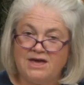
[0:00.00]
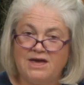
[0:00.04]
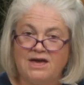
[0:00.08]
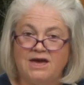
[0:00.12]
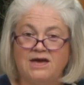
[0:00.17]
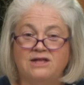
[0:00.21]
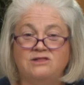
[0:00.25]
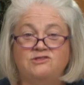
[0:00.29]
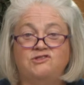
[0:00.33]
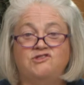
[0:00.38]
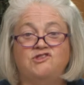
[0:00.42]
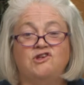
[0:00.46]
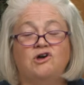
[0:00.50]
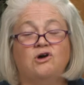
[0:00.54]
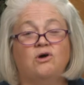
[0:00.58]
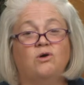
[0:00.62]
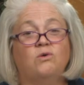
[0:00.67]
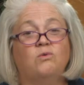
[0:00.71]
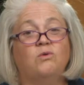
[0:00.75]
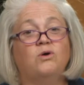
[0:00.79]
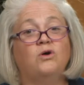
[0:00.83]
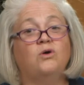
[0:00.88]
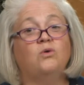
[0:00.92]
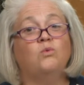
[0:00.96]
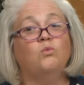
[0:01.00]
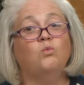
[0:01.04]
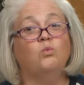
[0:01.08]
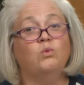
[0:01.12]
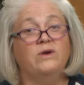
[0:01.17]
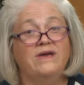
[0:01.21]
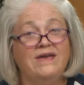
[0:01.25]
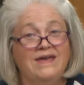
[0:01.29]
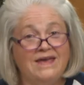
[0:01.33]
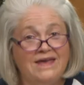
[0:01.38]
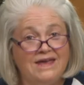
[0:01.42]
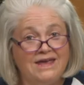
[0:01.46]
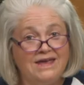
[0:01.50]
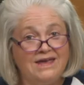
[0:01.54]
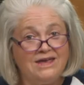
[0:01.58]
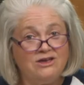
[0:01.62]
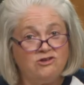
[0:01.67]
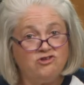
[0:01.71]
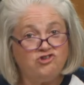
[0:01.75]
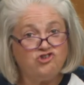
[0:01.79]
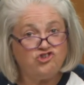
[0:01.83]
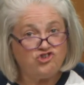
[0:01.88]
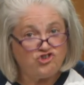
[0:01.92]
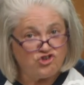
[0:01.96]
And so we
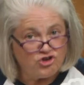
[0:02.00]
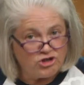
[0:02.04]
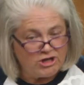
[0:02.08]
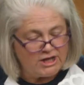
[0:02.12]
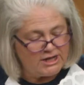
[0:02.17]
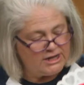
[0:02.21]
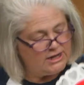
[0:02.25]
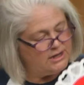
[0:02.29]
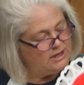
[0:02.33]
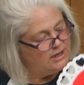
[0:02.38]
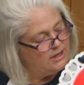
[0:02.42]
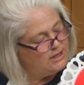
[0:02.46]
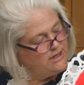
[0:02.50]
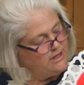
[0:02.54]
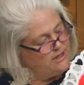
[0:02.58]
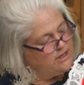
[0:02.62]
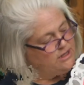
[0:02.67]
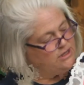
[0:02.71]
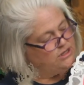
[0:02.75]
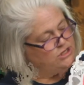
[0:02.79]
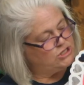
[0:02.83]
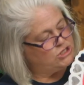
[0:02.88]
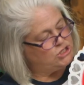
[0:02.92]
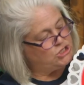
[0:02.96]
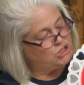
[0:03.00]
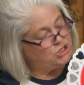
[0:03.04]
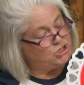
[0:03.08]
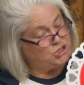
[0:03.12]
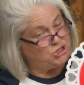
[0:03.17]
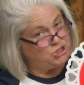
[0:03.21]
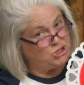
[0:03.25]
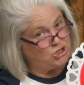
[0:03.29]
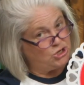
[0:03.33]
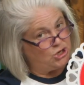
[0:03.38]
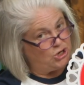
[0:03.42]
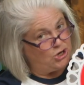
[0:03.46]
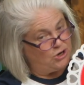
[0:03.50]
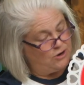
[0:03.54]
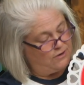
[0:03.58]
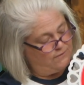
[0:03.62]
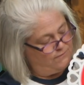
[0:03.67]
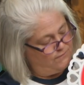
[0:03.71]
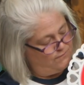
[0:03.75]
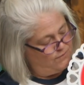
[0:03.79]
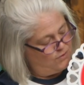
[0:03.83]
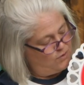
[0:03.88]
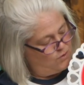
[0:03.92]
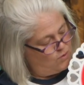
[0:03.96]
should
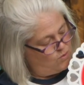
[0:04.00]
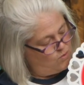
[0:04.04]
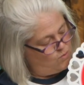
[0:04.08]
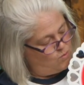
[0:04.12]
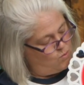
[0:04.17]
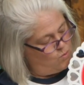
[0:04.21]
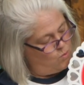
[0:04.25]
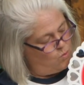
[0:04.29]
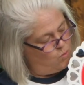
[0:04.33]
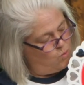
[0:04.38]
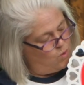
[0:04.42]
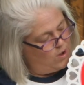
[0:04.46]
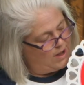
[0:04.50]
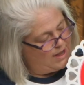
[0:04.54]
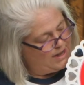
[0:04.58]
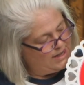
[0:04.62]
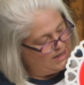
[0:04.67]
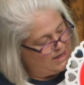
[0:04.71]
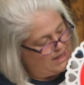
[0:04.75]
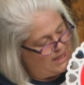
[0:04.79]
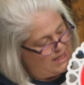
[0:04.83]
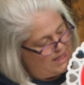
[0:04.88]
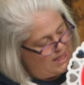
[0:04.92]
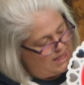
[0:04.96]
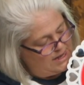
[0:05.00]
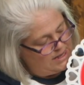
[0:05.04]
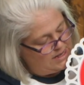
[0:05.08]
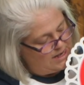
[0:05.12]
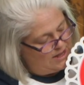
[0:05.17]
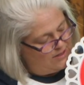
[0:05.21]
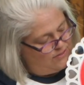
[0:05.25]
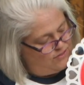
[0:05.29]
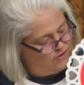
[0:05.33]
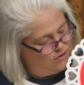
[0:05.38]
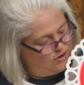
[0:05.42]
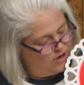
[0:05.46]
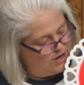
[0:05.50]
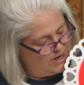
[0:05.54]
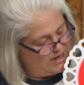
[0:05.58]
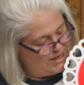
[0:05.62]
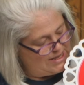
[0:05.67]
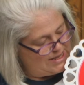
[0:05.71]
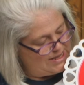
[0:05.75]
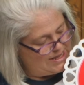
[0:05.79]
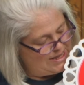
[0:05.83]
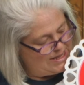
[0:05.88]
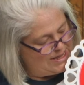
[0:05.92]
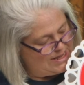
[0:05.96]
serve one another
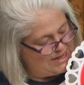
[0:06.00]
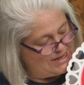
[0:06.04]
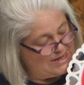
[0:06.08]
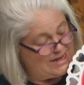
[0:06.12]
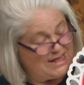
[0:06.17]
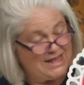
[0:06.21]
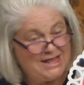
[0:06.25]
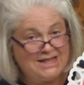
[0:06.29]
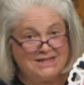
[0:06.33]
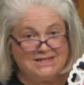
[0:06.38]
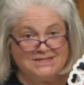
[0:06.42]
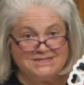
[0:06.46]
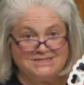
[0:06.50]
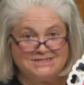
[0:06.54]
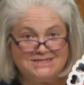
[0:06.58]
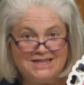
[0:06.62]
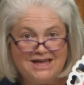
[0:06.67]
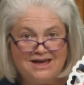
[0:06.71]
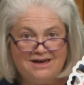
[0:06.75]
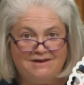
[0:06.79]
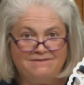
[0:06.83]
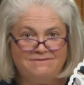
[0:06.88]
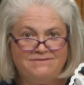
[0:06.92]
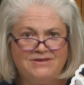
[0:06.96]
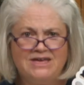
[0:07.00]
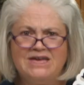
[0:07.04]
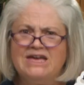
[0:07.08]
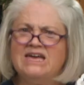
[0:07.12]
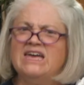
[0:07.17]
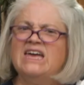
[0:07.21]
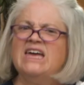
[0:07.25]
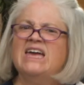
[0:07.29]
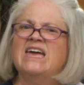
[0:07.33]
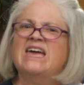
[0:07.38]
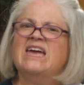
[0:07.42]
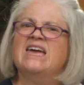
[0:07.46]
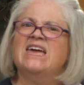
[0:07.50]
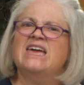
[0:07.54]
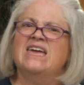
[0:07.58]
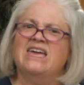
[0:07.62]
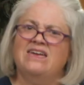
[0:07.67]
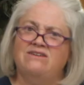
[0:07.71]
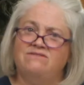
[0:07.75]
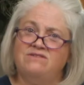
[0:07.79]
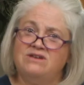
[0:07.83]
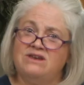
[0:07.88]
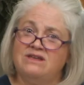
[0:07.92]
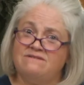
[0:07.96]
in love,
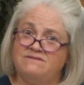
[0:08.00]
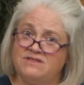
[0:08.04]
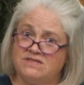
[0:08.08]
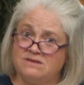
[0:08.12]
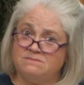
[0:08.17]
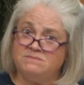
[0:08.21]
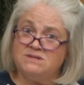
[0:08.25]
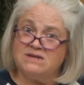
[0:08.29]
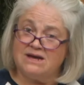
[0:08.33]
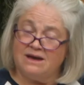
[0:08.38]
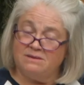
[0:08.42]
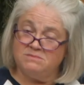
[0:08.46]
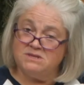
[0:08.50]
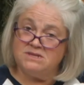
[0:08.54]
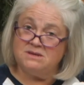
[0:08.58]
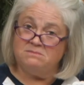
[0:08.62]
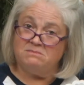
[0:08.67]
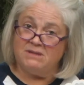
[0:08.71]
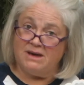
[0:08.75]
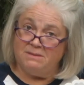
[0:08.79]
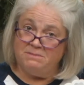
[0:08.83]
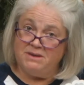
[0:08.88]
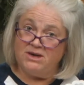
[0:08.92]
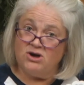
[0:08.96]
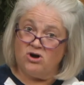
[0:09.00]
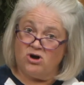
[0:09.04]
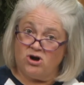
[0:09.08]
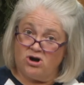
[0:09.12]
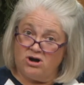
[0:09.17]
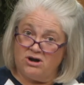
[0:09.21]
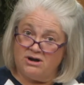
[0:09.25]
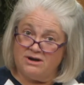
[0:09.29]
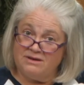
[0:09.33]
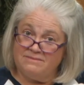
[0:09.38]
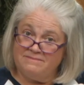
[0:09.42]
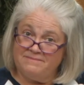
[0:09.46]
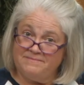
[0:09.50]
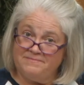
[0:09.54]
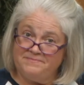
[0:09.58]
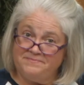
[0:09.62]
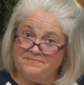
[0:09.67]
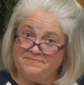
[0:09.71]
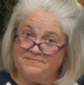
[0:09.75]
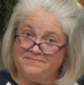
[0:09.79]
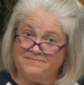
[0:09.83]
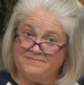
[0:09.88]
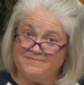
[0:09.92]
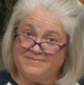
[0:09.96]
even if sometimes it might be hard.
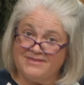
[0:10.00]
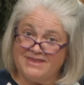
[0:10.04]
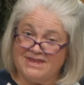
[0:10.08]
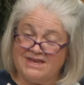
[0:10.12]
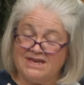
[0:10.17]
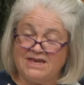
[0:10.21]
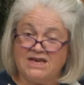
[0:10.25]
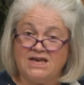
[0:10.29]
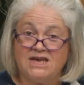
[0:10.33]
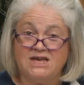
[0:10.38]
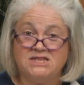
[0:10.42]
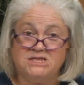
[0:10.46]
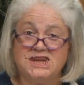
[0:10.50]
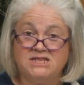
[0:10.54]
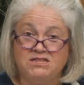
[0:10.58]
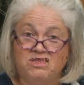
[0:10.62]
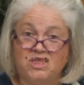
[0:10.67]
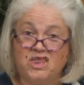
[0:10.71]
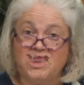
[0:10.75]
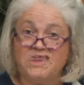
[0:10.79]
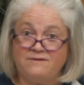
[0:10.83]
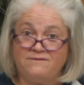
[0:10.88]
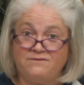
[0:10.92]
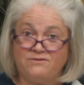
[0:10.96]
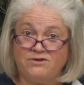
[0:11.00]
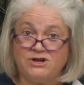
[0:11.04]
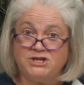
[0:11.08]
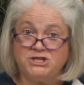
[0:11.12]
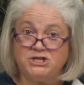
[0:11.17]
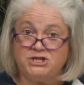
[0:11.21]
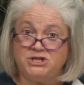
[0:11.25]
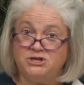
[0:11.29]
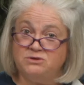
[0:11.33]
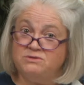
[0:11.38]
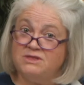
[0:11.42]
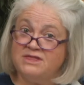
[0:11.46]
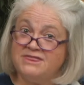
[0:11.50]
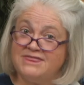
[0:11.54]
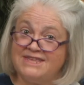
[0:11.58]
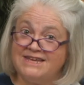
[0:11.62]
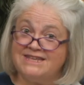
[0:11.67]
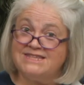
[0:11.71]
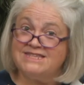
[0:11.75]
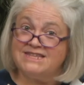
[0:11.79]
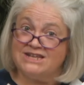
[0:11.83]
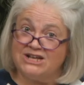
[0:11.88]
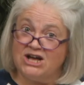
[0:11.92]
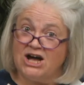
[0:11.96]
It's important for us to do the
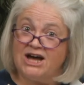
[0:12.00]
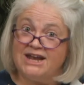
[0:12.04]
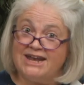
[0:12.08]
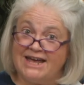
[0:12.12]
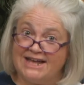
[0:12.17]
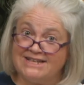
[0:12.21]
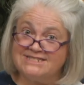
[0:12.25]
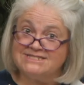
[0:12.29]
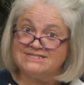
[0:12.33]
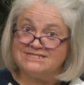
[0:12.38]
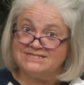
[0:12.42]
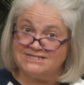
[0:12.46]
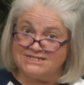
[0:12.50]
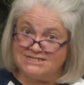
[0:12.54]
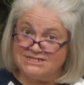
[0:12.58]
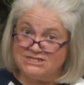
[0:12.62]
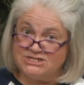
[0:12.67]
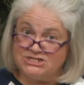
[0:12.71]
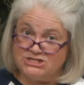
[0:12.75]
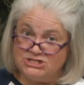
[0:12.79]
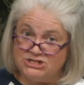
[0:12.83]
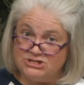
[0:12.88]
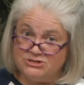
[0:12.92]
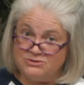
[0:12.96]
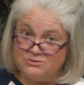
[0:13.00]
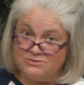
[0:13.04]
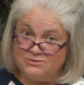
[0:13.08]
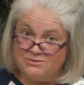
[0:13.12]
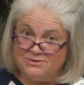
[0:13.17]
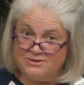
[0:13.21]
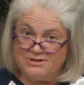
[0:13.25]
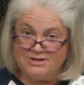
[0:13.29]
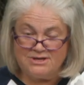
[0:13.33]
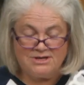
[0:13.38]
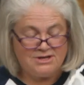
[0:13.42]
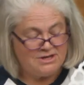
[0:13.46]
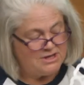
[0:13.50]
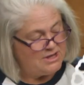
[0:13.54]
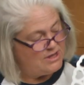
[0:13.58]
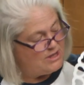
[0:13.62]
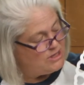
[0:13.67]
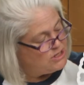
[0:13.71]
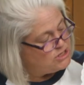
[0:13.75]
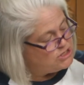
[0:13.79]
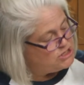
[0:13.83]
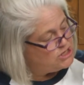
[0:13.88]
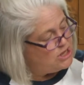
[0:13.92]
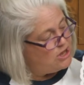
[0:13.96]
things that God asks us to do.
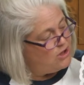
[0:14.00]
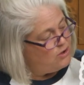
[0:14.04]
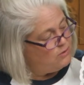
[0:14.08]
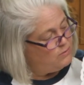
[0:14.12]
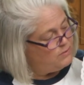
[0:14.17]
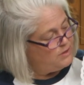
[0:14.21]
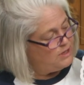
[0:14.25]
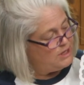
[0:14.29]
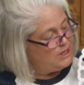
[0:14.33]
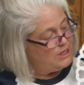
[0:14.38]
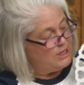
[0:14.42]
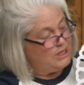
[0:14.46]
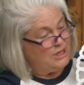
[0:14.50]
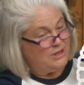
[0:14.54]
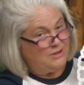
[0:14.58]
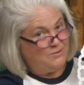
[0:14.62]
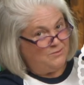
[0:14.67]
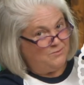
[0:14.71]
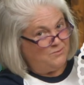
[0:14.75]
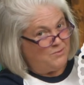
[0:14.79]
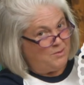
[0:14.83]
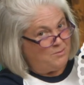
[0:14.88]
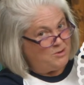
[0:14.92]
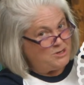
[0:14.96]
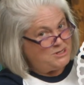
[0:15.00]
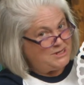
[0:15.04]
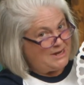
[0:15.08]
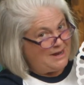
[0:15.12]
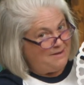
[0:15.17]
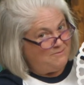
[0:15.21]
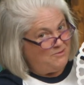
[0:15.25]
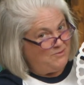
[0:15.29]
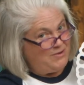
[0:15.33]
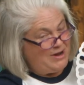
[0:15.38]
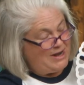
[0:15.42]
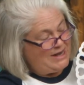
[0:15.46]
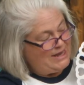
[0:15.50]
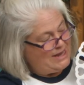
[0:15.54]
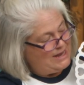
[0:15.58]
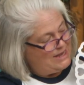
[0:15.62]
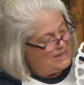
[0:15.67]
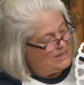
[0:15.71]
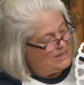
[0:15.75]
So, one more time, you ready?